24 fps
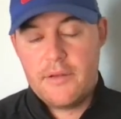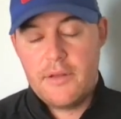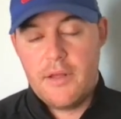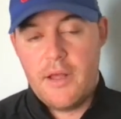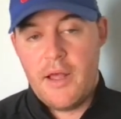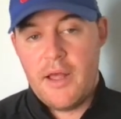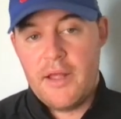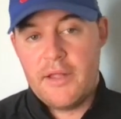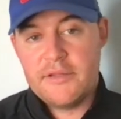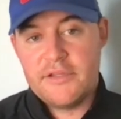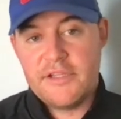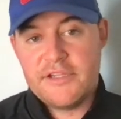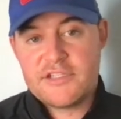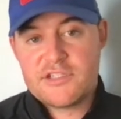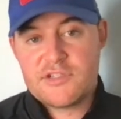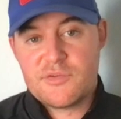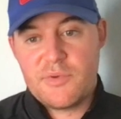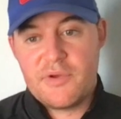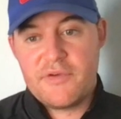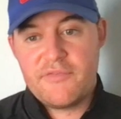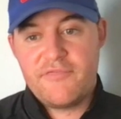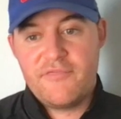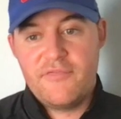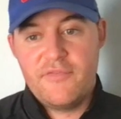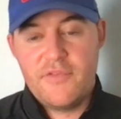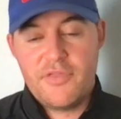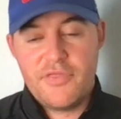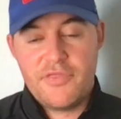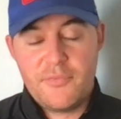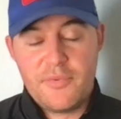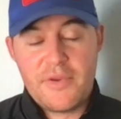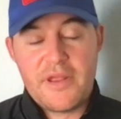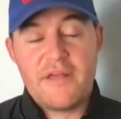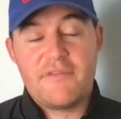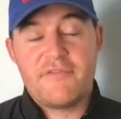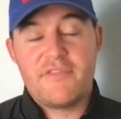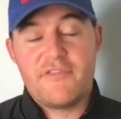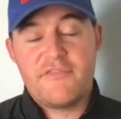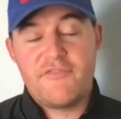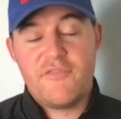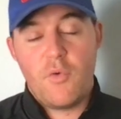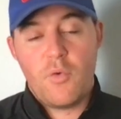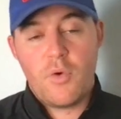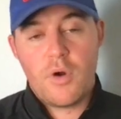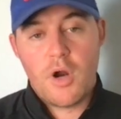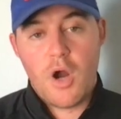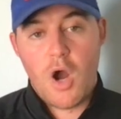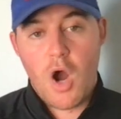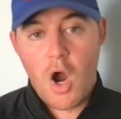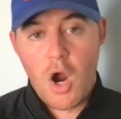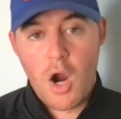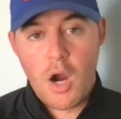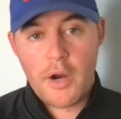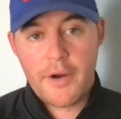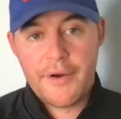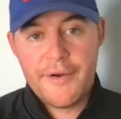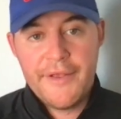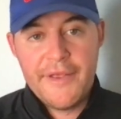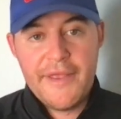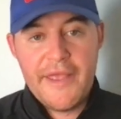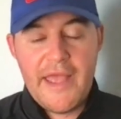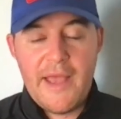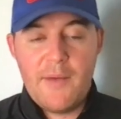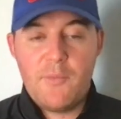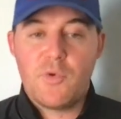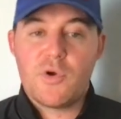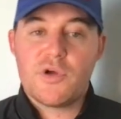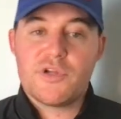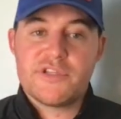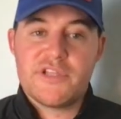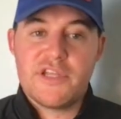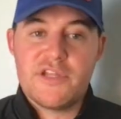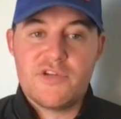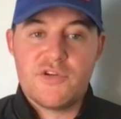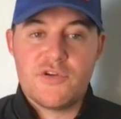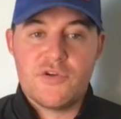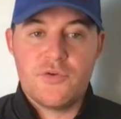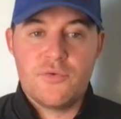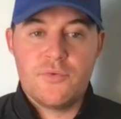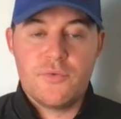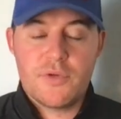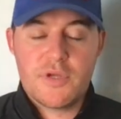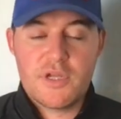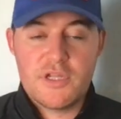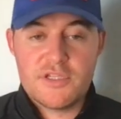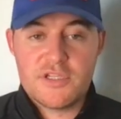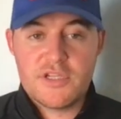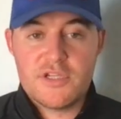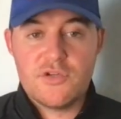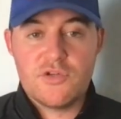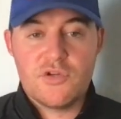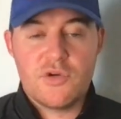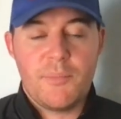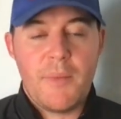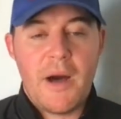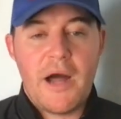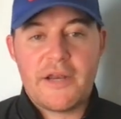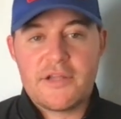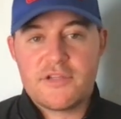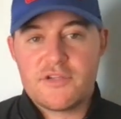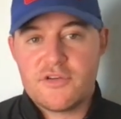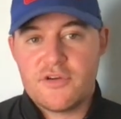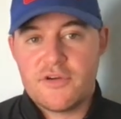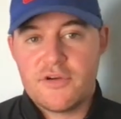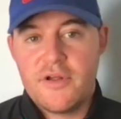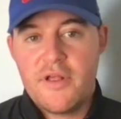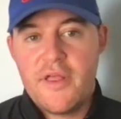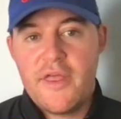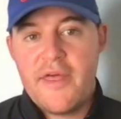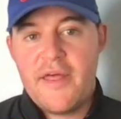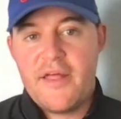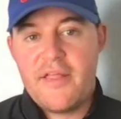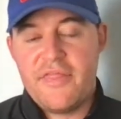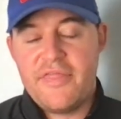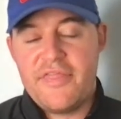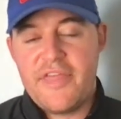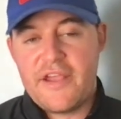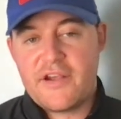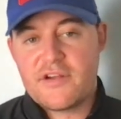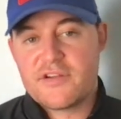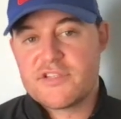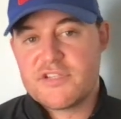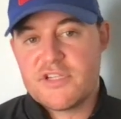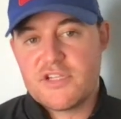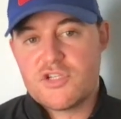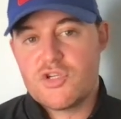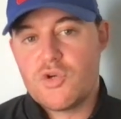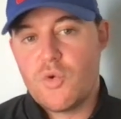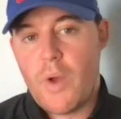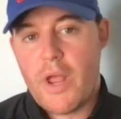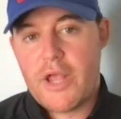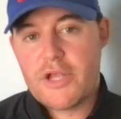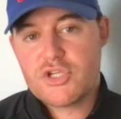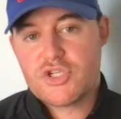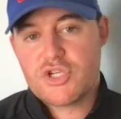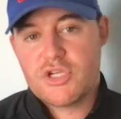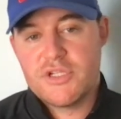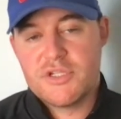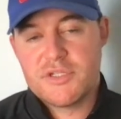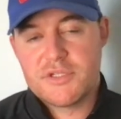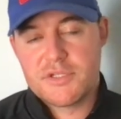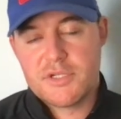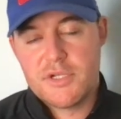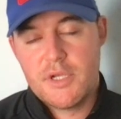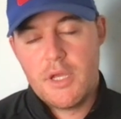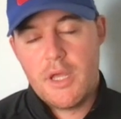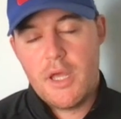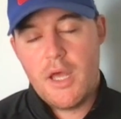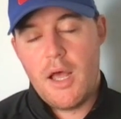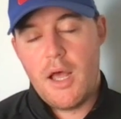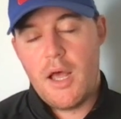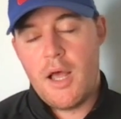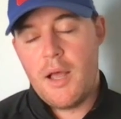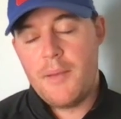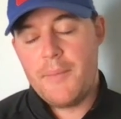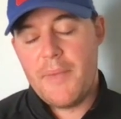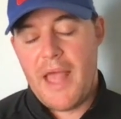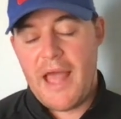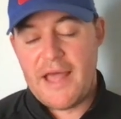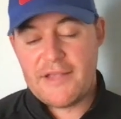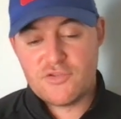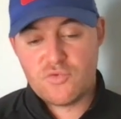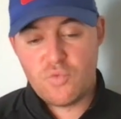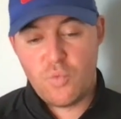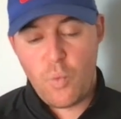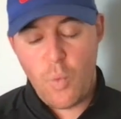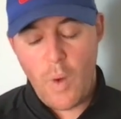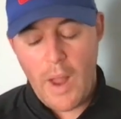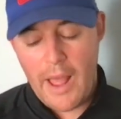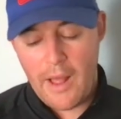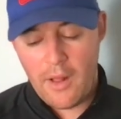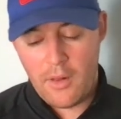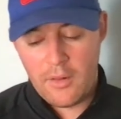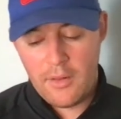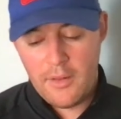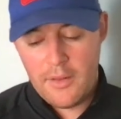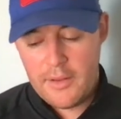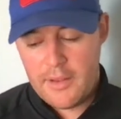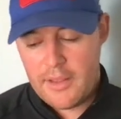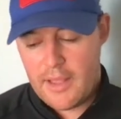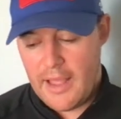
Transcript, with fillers: At least three of the four are, and we'll continue to monitor their situations as well.